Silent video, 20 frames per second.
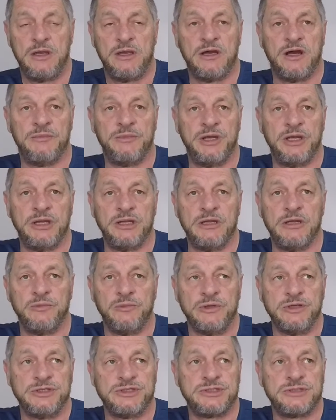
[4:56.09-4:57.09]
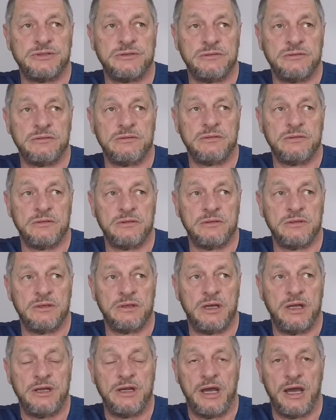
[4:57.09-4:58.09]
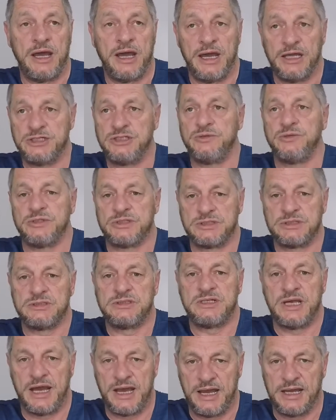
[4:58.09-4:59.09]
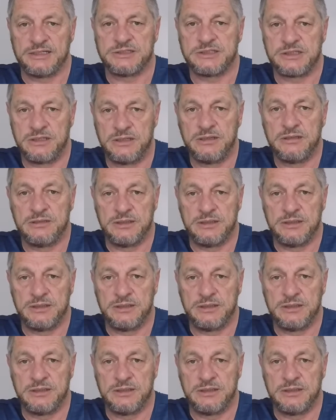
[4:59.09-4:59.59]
I mean, it was an arduous task